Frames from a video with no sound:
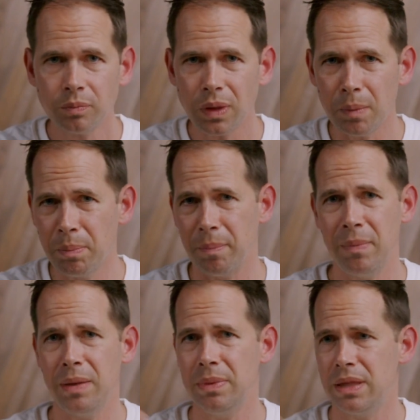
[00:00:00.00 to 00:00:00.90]
But
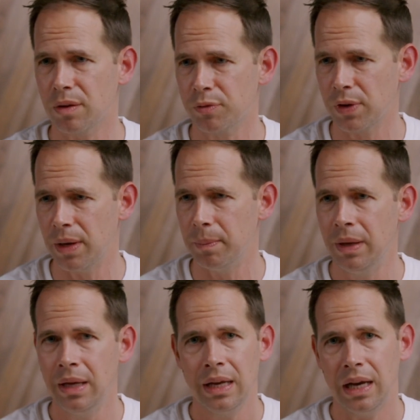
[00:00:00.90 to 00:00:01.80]
maybe they're from
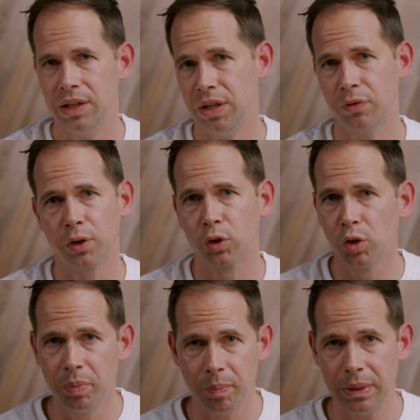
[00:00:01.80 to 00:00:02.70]
a different
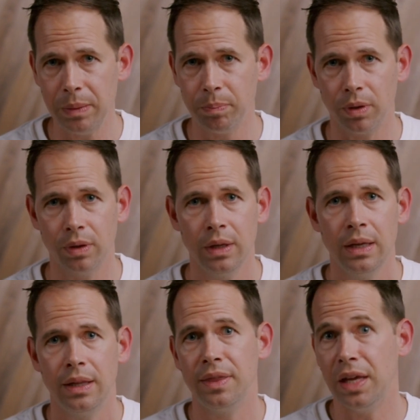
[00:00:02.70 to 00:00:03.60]
group of people
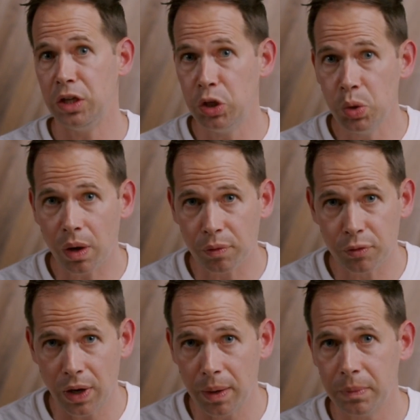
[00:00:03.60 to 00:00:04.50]
than you are
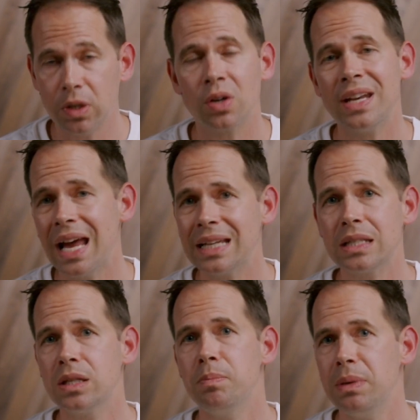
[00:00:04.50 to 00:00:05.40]
from. You're not
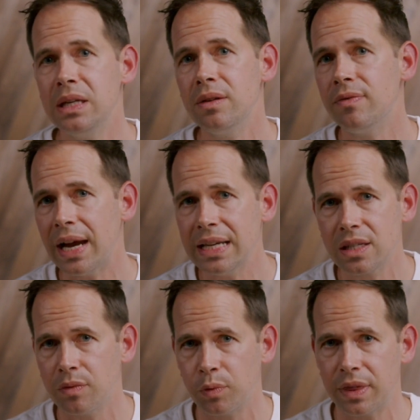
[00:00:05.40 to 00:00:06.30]
to be
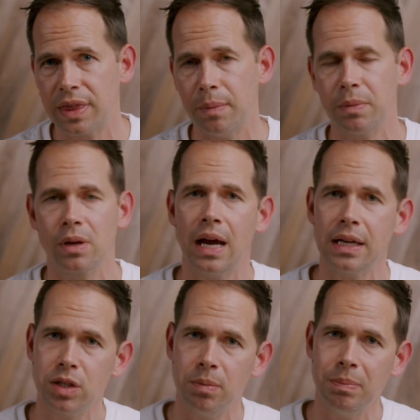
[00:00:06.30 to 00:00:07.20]
divisive with them. You're not
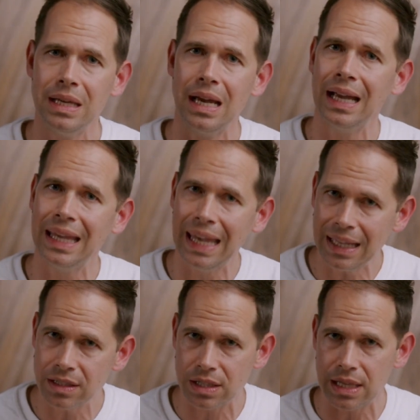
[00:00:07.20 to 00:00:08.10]
to be
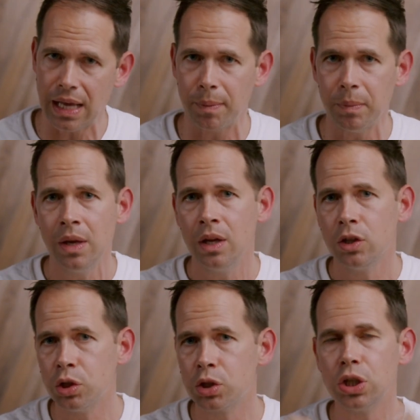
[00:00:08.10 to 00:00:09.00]
against them.
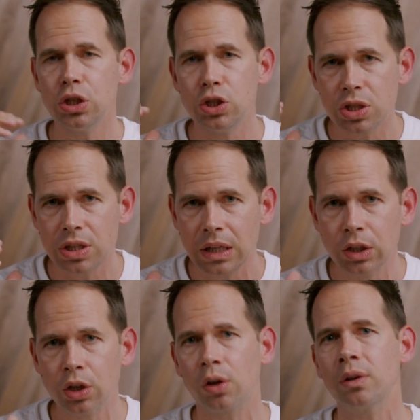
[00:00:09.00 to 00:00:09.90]
You're to just
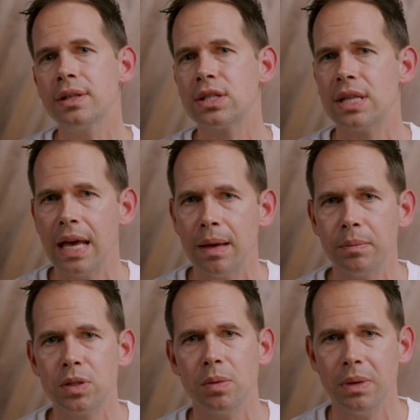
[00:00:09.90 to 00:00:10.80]
encourage them
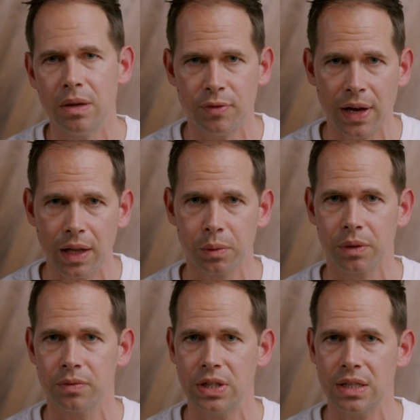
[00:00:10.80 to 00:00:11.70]
to be a follower of
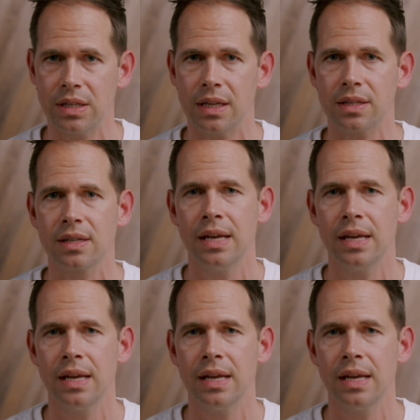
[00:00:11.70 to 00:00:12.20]
Jesus.